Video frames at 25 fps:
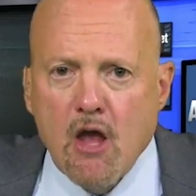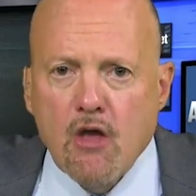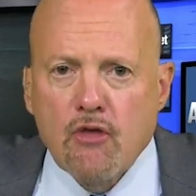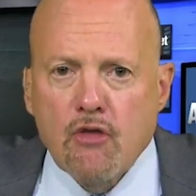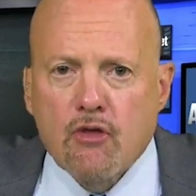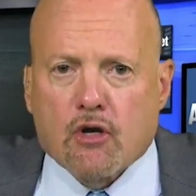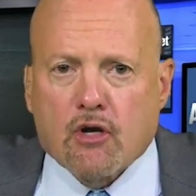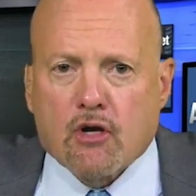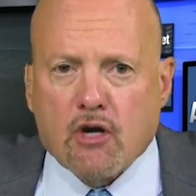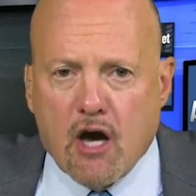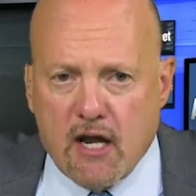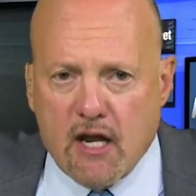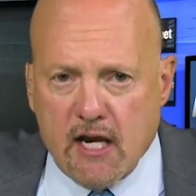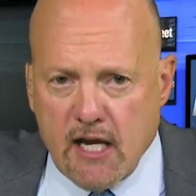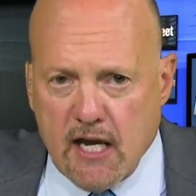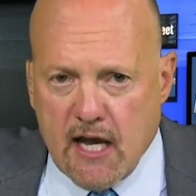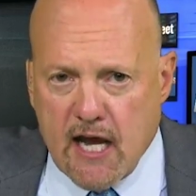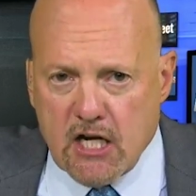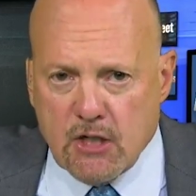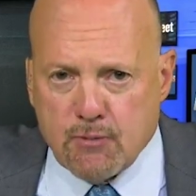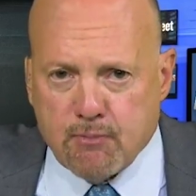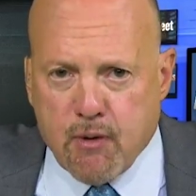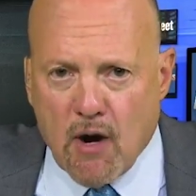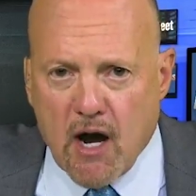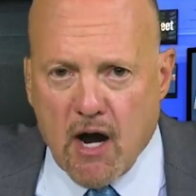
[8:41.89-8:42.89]
The
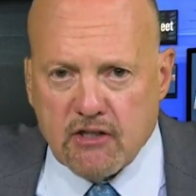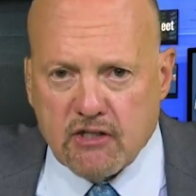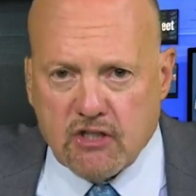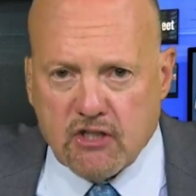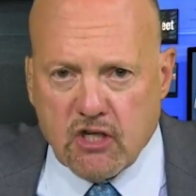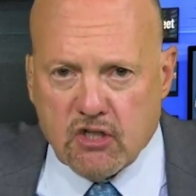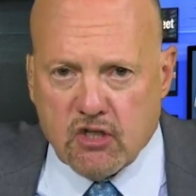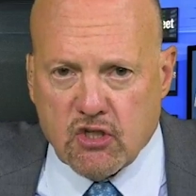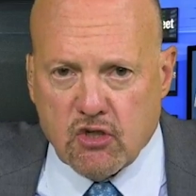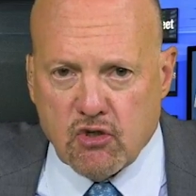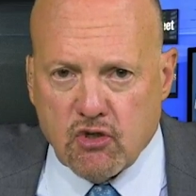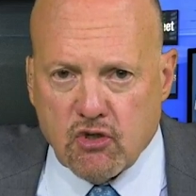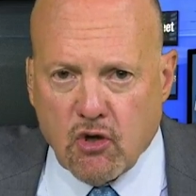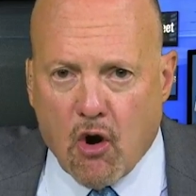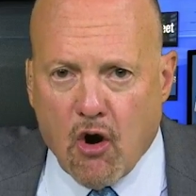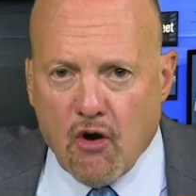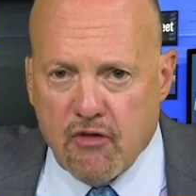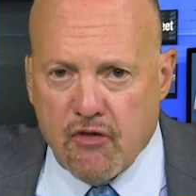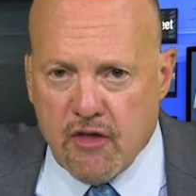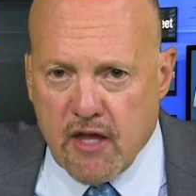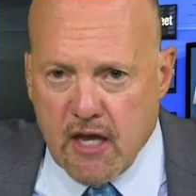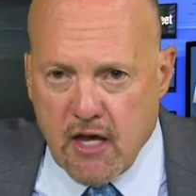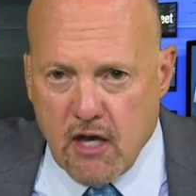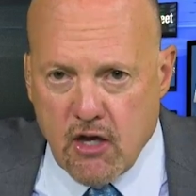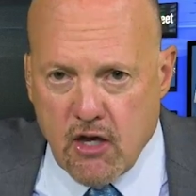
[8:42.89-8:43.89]
cutting-edge processors are
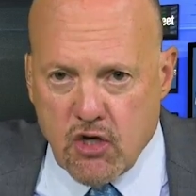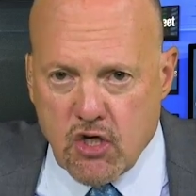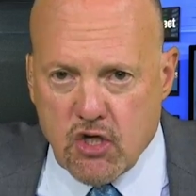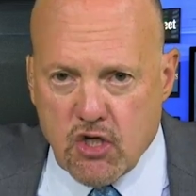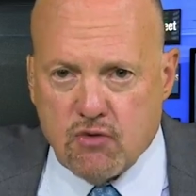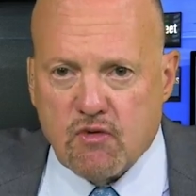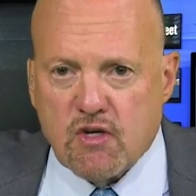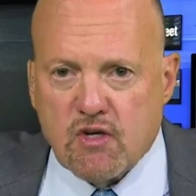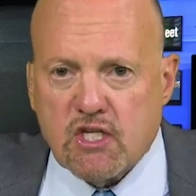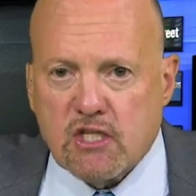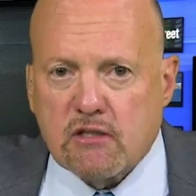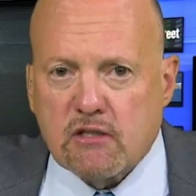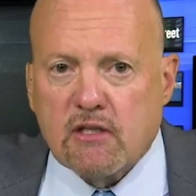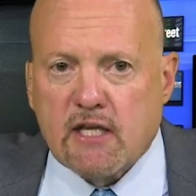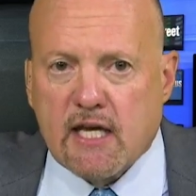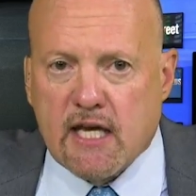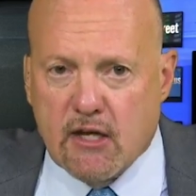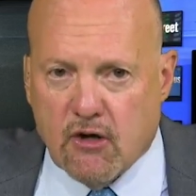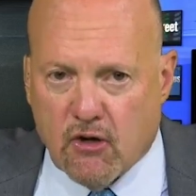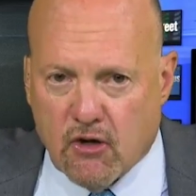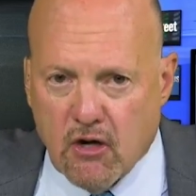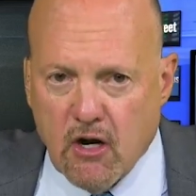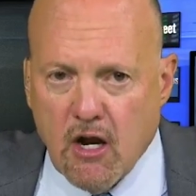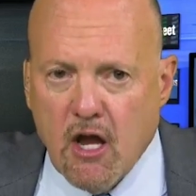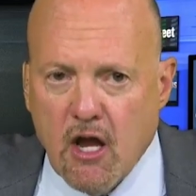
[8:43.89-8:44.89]
the industry's
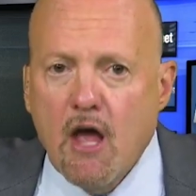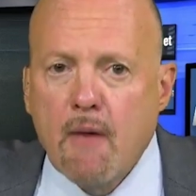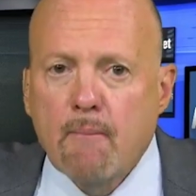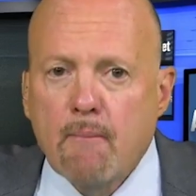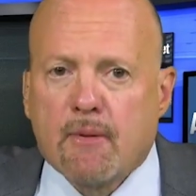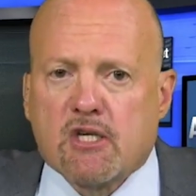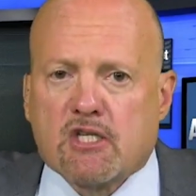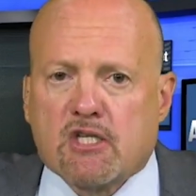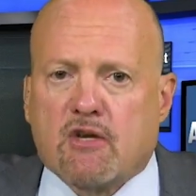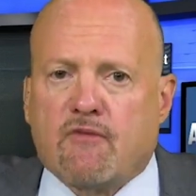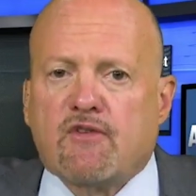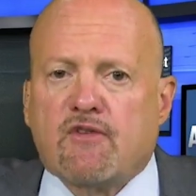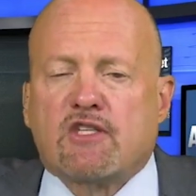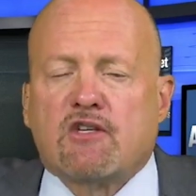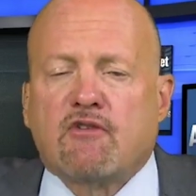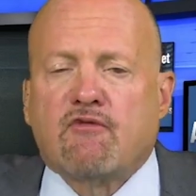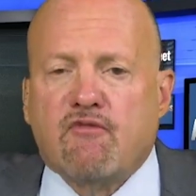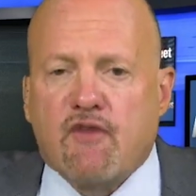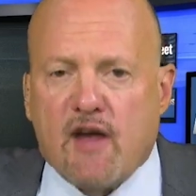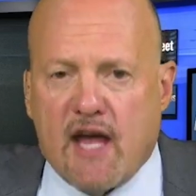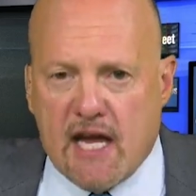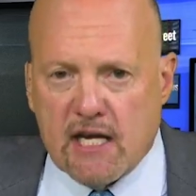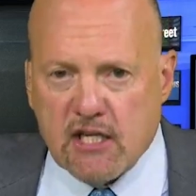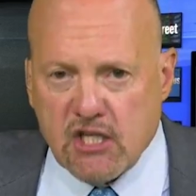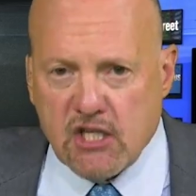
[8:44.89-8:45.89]
leader because of its
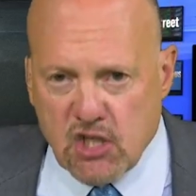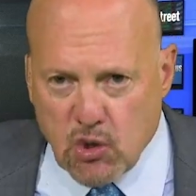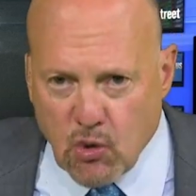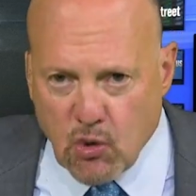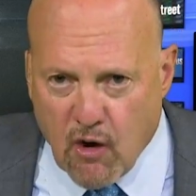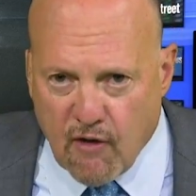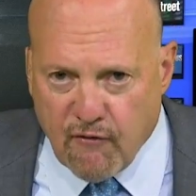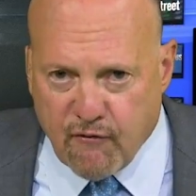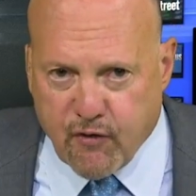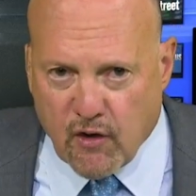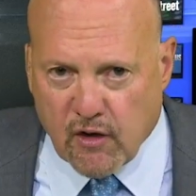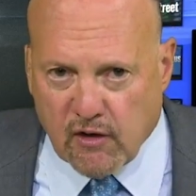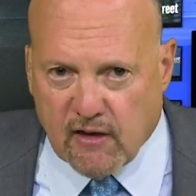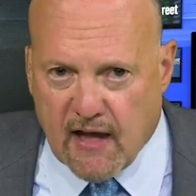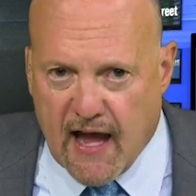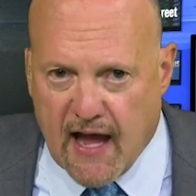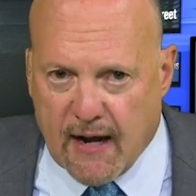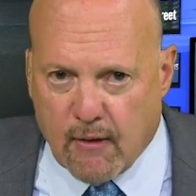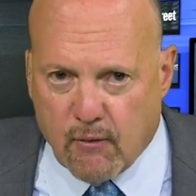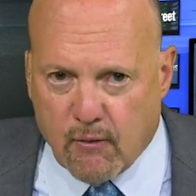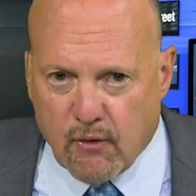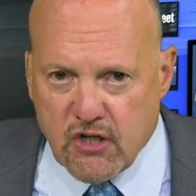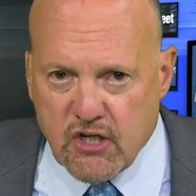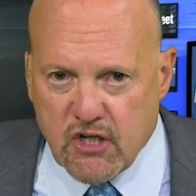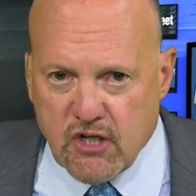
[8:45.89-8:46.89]
advanced software
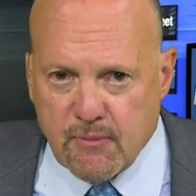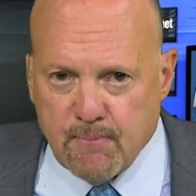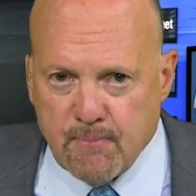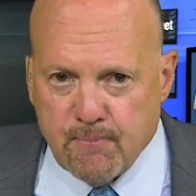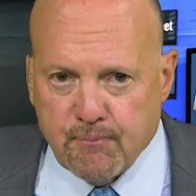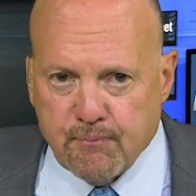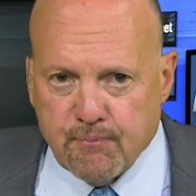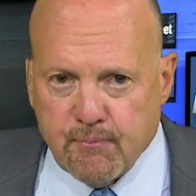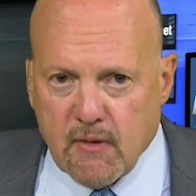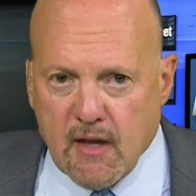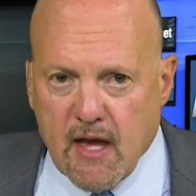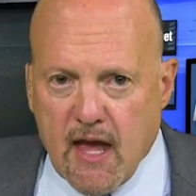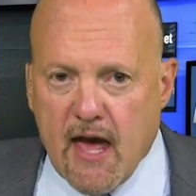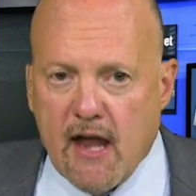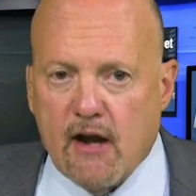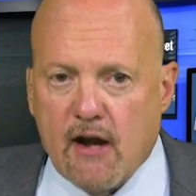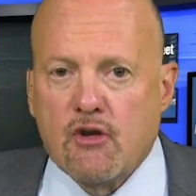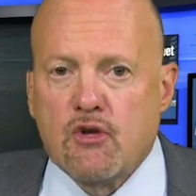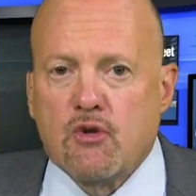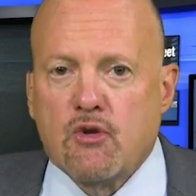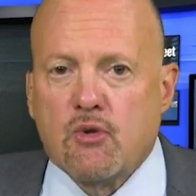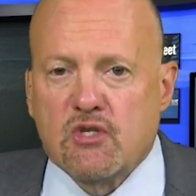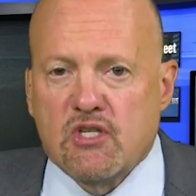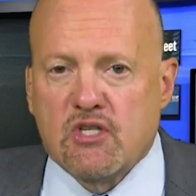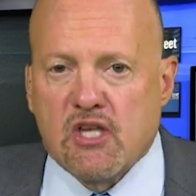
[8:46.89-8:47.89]
language and are
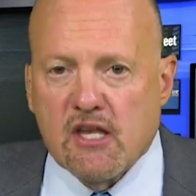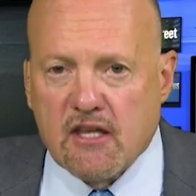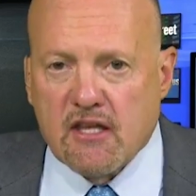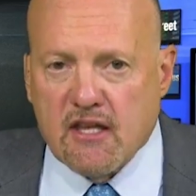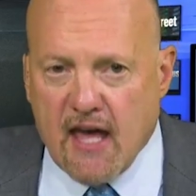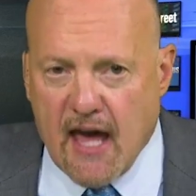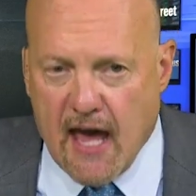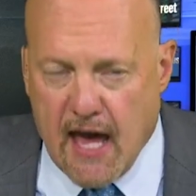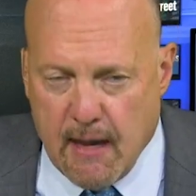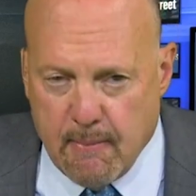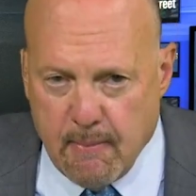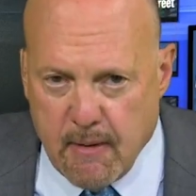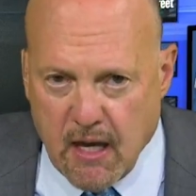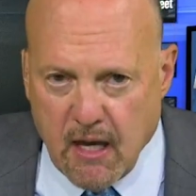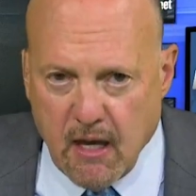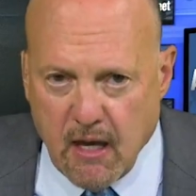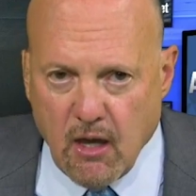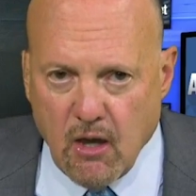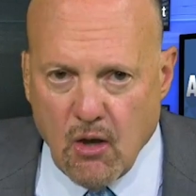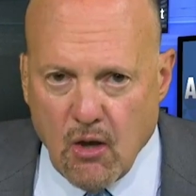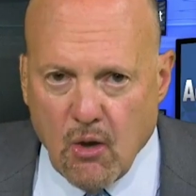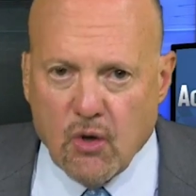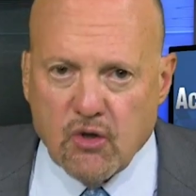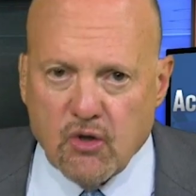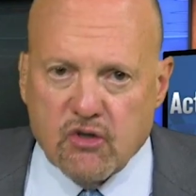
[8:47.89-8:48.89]
used in gaming,
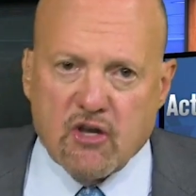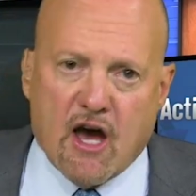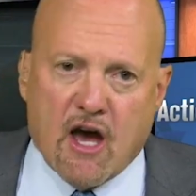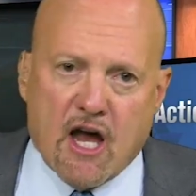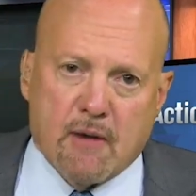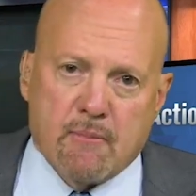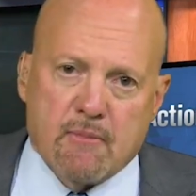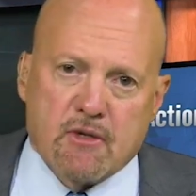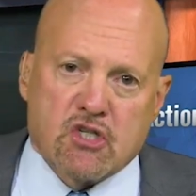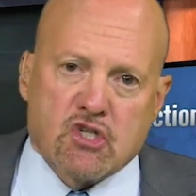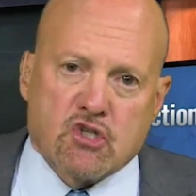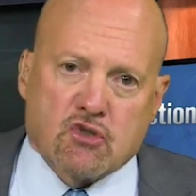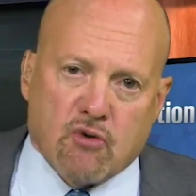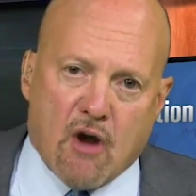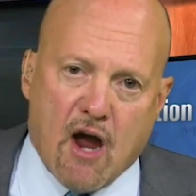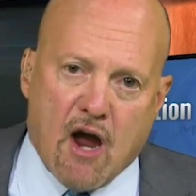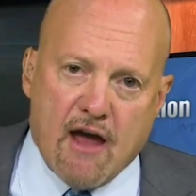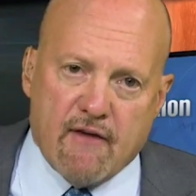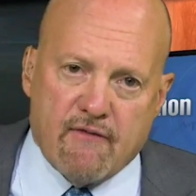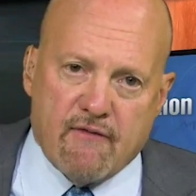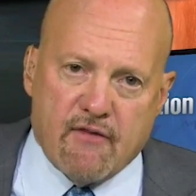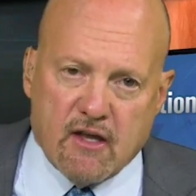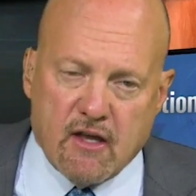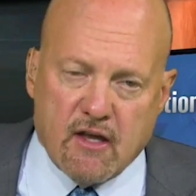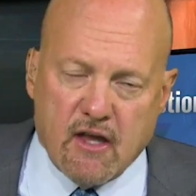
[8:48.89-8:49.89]
autonomous
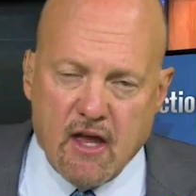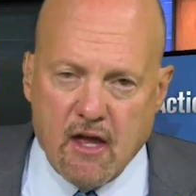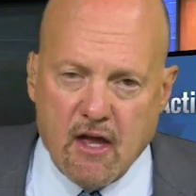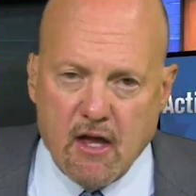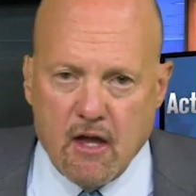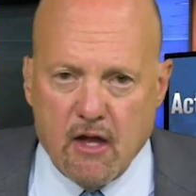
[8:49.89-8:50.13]
driving,